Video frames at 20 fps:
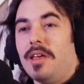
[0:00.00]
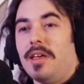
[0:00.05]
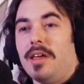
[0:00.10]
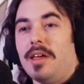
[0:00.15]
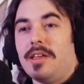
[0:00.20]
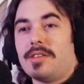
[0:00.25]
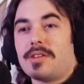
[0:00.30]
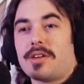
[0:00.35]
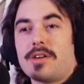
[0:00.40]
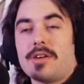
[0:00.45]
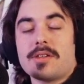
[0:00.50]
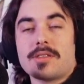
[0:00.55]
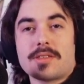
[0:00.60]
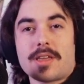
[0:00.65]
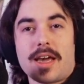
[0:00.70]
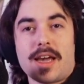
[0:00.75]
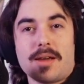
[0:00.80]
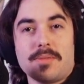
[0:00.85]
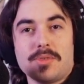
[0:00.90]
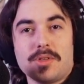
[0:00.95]
it's a good
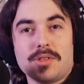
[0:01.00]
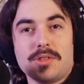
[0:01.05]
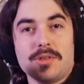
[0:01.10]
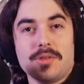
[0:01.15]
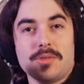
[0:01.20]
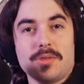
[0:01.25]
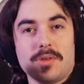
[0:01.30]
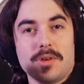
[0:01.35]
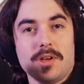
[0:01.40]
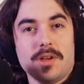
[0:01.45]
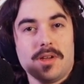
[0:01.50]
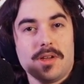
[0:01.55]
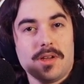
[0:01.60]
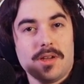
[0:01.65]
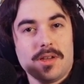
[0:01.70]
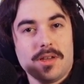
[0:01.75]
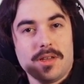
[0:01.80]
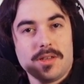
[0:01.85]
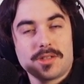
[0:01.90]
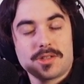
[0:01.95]
time to do
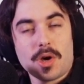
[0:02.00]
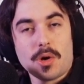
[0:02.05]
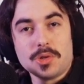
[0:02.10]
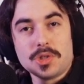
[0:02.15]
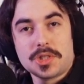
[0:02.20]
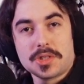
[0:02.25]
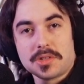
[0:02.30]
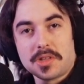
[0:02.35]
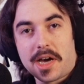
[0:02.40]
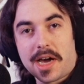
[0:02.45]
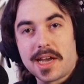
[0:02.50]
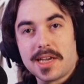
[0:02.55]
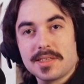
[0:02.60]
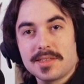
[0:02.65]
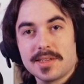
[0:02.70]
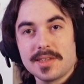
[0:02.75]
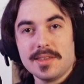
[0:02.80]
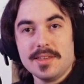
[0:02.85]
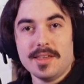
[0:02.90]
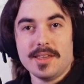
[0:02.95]

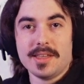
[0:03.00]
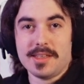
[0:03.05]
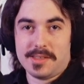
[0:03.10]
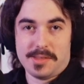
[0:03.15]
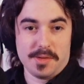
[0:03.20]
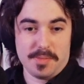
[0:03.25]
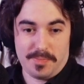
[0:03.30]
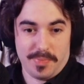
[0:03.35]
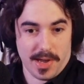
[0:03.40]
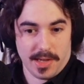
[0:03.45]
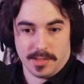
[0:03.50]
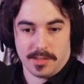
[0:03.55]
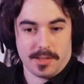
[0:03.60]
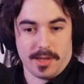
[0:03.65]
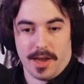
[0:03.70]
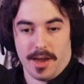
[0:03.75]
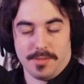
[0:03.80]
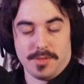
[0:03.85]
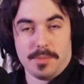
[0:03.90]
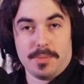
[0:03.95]
socializing is the best
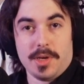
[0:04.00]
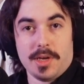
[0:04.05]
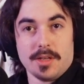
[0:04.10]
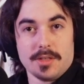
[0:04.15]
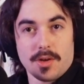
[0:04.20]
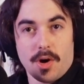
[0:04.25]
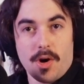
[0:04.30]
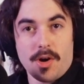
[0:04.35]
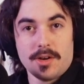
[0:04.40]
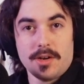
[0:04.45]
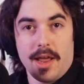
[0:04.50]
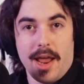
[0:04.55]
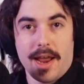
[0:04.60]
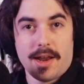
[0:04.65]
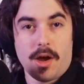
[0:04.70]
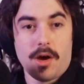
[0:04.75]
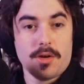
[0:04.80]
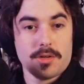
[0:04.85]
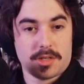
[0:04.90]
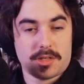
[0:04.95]
time to be a DoorDash.
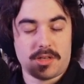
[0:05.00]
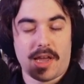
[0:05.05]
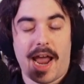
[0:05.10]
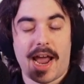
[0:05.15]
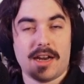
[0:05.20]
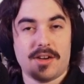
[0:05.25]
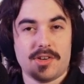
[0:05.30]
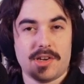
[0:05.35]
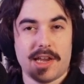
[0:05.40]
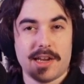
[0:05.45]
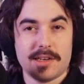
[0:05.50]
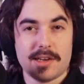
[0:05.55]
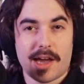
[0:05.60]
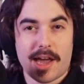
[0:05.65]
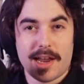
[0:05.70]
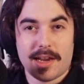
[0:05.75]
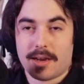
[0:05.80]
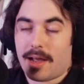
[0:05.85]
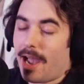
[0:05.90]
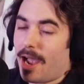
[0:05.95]
Oh, Saturday
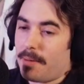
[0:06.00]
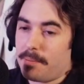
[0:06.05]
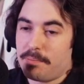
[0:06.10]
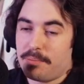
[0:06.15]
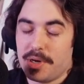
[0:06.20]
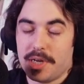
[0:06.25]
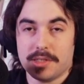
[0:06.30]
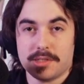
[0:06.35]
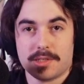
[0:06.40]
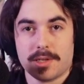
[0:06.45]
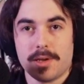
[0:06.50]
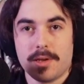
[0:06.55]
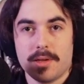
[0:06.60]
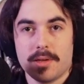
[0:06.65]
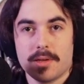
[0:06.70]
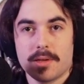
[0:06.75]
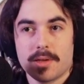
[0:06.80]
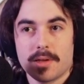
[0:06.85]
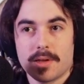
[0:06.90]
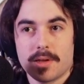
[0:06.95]
night, I'm busy.
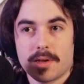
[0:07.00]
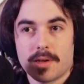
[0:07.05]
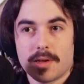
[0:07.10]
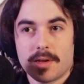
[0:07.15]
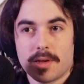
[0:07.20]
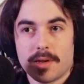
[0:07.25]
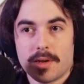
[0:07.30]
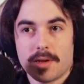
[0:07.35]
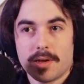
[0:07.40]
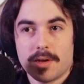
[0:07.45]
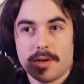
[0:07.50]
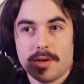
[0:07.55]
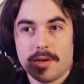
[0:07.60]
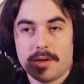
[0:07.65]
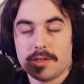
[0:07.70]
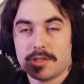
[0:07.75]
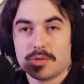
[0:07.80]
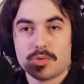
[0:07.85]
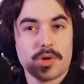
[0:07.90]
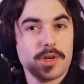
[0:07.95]

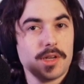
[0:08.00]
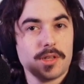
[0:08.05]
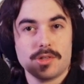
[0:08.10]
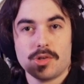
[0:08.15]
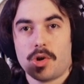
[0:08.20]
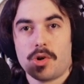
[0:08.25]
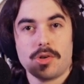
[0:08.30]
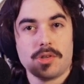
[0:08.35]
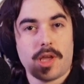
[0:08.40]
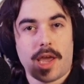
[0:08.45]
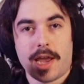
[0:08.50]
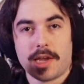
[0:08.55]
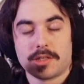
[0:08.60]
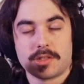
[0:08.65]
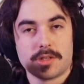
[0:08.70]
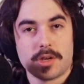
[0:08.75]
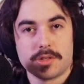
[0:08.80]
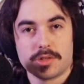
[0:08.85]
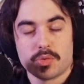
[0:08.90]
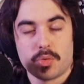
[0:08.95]
This is when a DoorDash
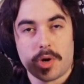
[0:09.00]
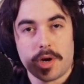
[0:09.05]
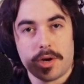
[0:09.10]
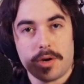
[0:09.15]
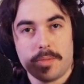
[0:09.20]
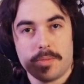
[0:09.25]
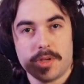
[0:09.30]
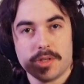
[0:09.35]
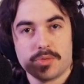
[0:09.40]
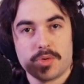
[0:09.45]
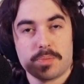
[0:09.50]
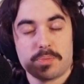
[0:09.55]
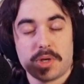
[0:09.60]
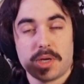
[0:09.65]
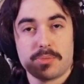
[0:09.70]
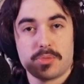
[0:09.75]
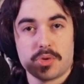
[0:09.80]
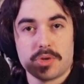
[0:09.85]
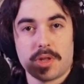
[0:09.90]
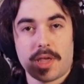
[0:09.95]
does well. This is when
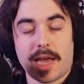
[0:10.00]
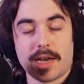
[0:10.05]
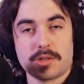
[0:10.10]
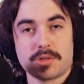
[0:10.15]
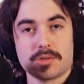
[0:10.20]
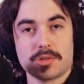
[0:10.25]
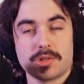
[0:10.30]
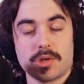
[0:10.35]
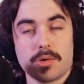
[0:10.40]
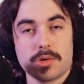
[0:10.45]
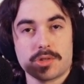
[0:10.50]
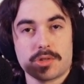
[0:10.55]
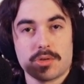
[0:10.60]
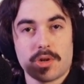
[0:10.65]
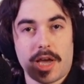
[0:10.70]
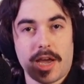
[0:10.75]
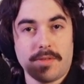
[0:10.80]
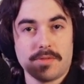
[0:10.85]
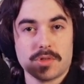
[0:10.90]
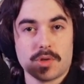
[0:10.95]
people with actual social
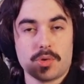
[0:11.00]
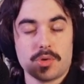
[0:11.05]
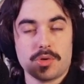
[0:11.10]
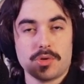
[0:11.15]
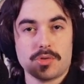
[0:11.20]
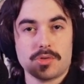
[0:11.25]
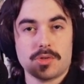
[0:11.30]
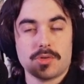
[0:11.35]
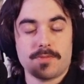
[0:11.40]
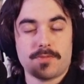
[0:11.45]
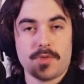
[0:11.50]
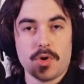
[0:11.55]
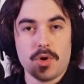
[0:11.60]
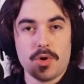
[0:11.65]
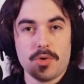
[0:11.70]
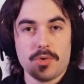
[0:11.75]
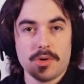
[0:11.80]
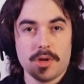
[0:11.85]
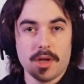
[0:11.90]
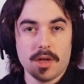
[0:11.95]
lives ordered
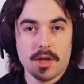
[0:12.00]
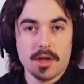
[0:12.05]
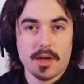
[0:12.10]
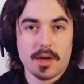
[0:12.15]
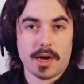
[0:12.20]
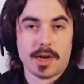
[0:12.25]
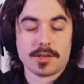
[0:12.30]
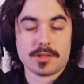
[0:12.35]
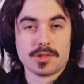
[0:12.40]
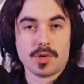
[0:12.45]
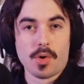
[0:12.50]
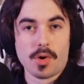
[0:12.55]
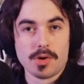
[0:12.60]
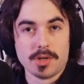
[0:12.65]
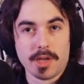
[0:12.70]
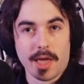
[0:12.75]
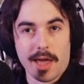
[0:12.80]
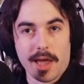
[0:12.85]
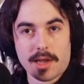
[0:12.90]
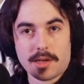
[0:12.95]
food on
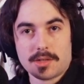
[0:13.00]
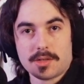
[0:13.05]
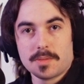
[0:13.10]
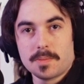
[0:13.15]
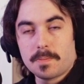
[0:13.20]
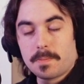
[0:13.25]
DoorDash.